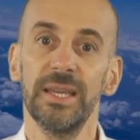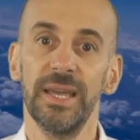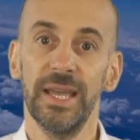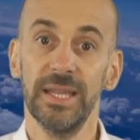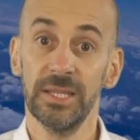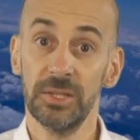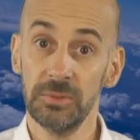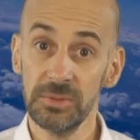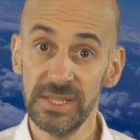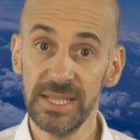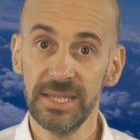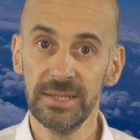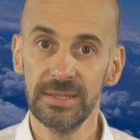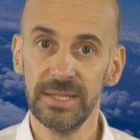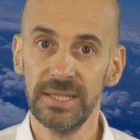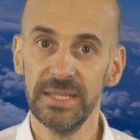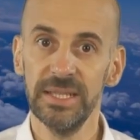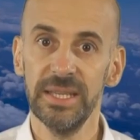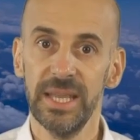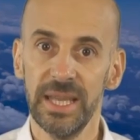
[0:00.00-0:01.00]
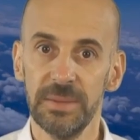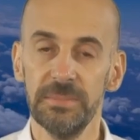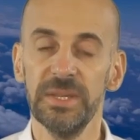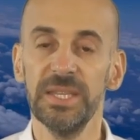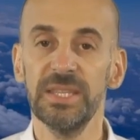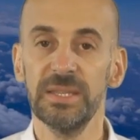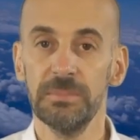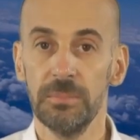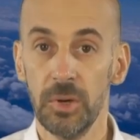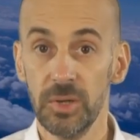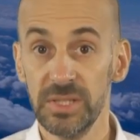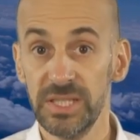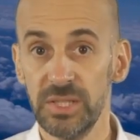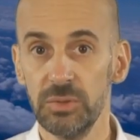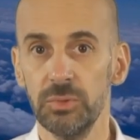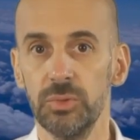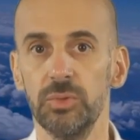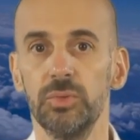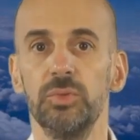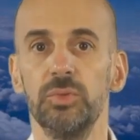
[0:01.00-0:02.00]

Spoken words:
and consequently emit more CO2.